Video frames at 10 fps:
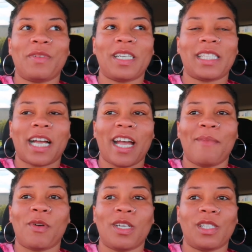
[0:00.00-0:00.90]
because I got
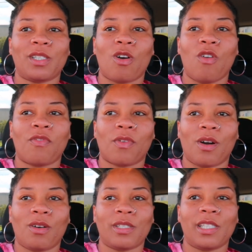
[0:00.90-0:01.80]
him on his little overalls,